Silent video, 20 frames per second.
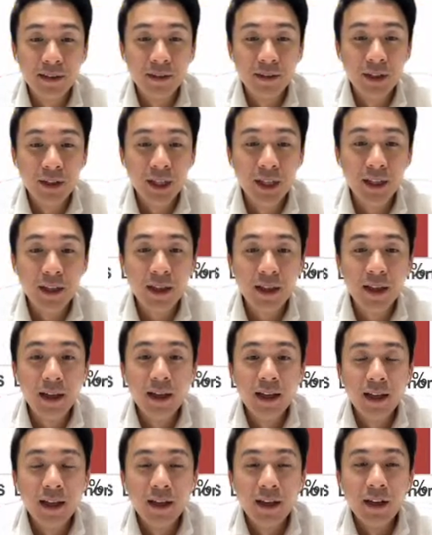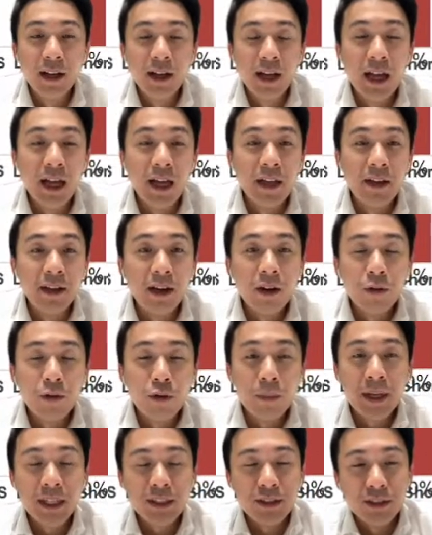Okay, and now
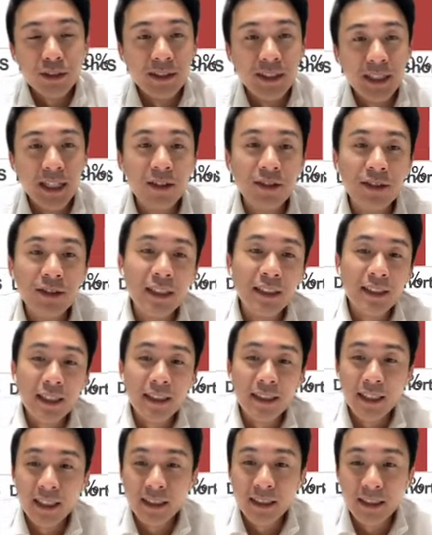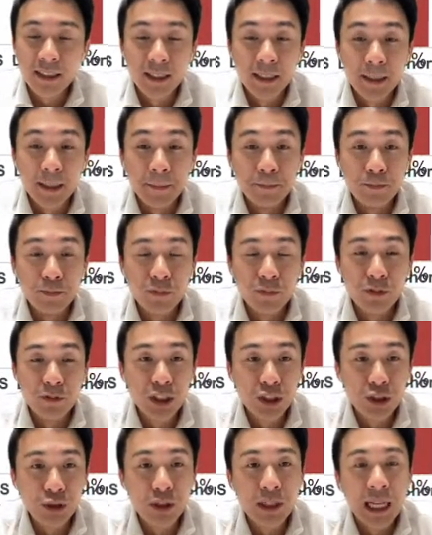going back to the DLCs, I think um,
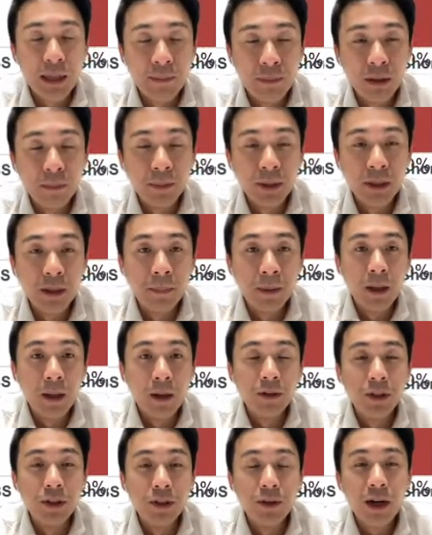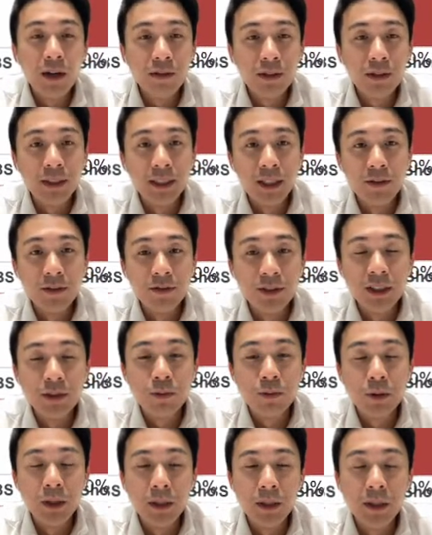just to elaborate a bit about you know how the DLCs
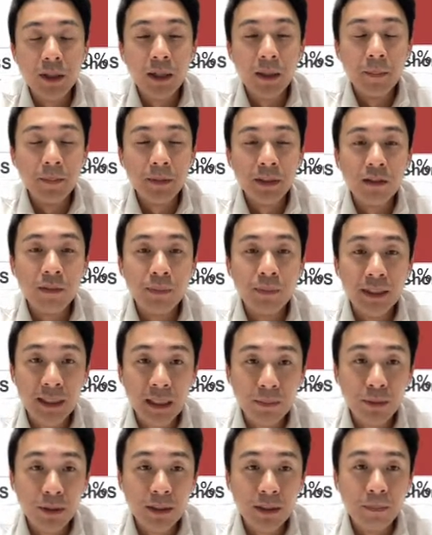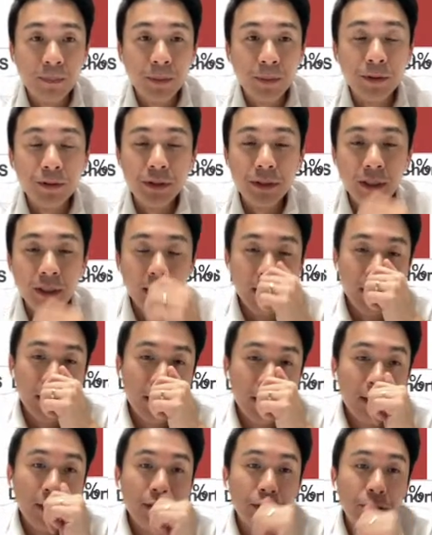work, um, some of the basic principles.
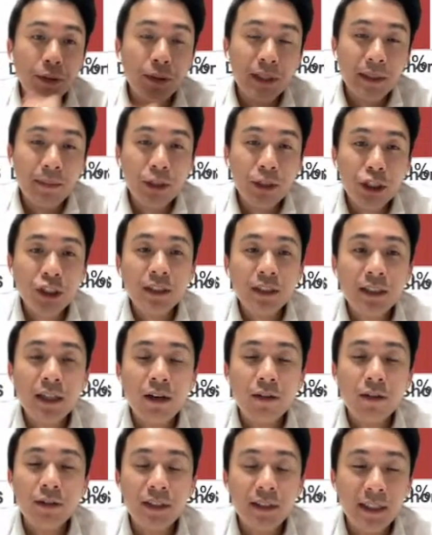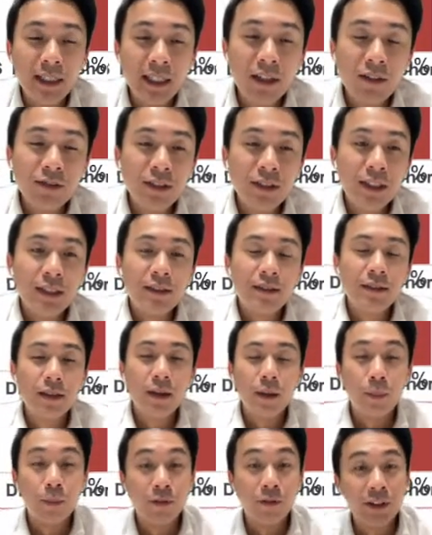So as I mentioned just now, the DLCs
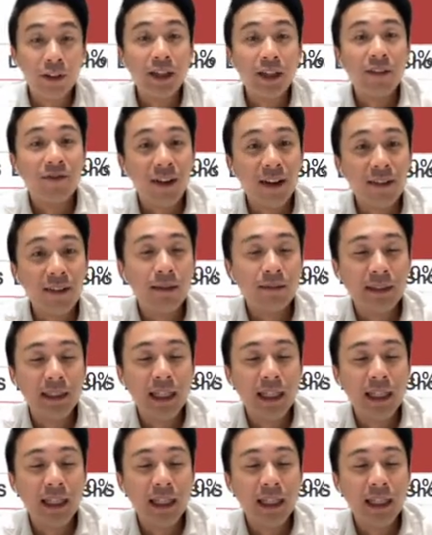provide a five times